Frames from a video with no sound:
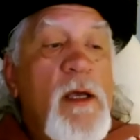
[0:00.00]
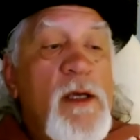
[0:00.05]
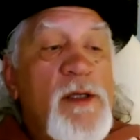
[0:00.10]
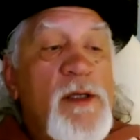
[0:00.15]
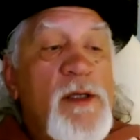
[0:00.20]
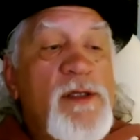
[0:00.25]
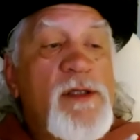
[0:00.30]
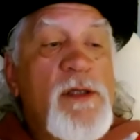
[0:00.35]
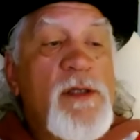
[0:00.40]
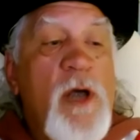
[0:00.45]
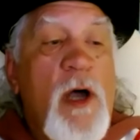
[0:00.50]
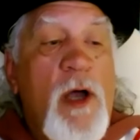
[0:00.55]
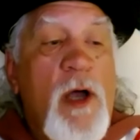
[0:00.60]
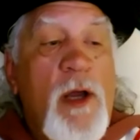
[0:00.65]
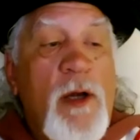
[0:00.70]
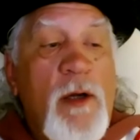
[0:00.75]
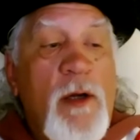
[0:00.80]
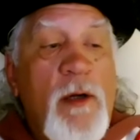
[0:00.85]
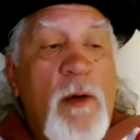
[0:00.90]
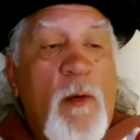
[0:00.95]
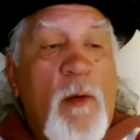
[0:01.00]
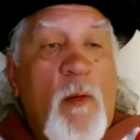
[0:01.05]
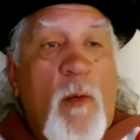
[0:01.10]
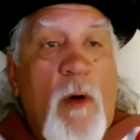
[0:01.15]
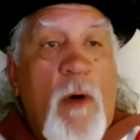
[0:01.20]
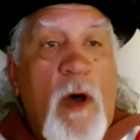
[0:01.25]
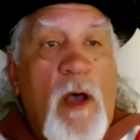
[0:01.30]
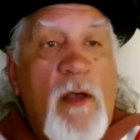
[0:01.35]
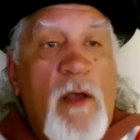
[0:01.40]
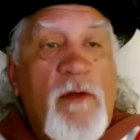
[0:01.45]
His son
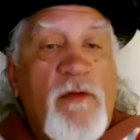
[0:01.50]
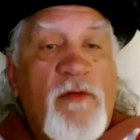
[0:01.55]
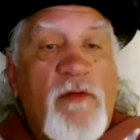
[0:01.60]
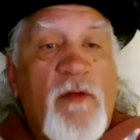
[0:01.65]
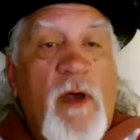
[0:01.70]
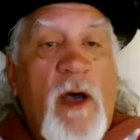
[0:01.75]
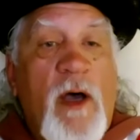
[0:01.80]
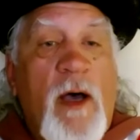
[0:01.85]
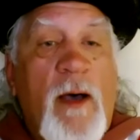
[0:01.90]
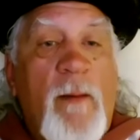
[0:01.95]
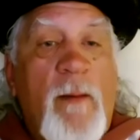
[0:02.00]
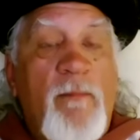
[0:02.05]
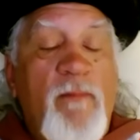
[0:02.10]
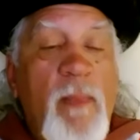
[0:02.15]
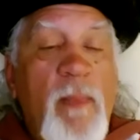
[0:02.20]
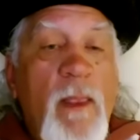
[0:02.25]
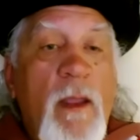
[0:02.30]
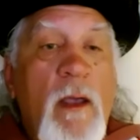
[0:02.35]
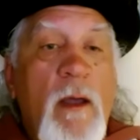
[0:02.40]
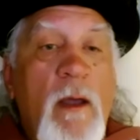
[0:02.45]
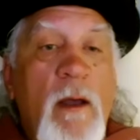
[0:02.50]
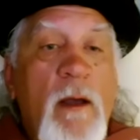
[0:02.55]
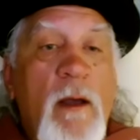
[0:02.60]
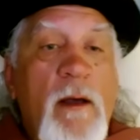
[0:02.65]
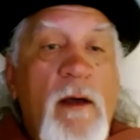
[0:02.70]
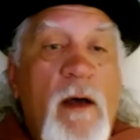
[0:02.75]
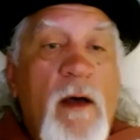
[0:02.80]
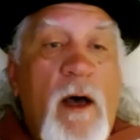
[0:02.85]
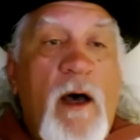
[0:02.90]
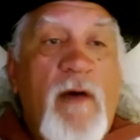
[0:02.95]
was a
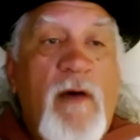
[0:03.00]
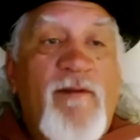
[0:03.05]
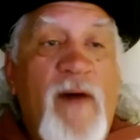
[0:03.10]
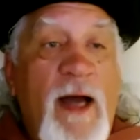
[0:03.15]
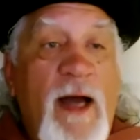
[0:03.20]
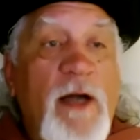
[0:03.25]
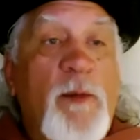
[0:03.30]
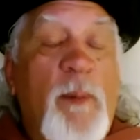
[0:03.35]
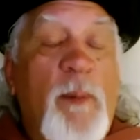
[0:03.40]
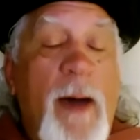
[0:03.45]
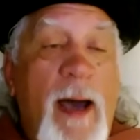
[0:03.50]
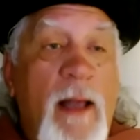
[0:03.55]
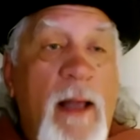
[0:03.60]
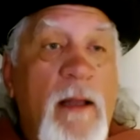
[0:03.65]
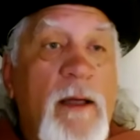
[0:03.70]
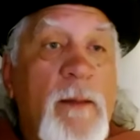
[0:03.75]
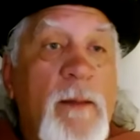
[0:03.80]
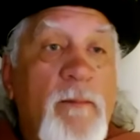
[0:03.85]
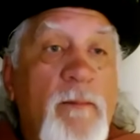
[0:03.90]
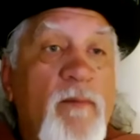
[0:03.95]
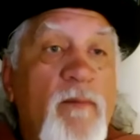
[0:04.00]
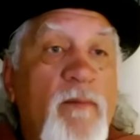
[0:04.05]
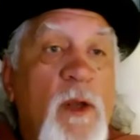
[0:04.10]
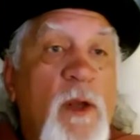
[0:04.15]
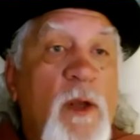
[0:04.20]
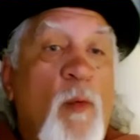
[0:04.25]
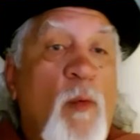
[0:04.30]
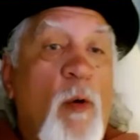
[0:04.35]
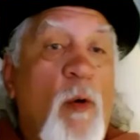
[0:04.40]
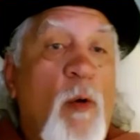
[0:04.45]
fighter pilot
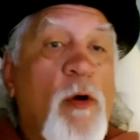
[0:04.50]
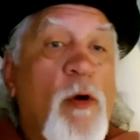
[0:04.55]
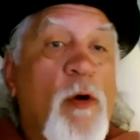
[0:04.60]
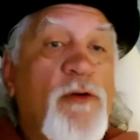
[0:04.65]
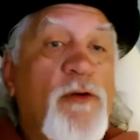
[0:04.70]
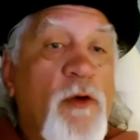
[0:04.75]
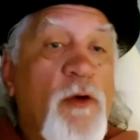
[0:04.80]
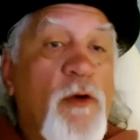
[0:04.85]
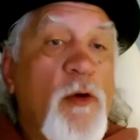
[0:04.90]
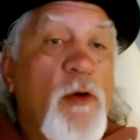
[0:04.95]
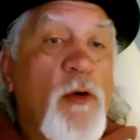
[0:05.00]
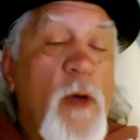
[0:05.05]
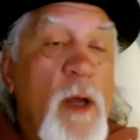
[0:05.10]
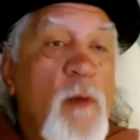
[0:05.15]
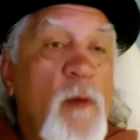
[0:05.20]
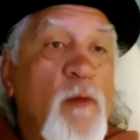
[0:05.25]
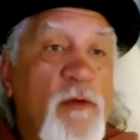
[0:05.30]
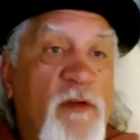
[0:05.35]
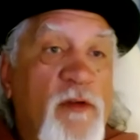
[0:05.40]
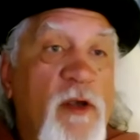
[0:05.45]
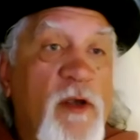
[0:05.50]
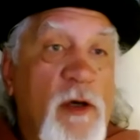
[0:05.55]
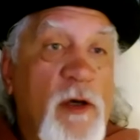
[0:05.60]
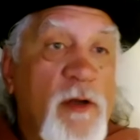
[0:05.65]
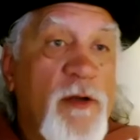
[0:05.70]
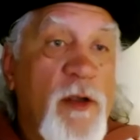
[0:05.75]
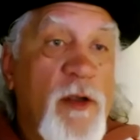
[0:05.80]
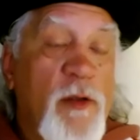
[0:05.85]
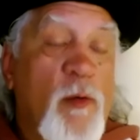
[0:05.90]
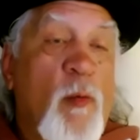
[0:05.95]
in World War II and was
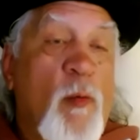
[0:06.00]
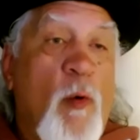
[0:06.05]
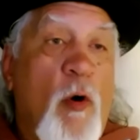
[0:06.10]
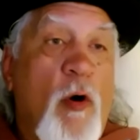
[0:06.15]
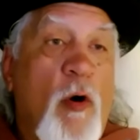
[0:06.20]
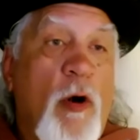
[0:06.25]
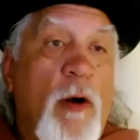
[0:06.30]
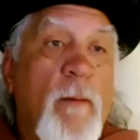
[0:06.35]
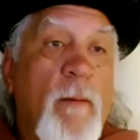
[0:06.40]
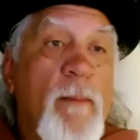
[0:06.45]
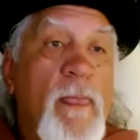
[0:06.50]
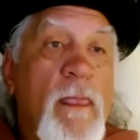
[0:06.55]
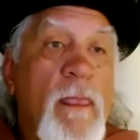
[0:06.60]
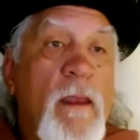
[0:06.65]
killed in the war.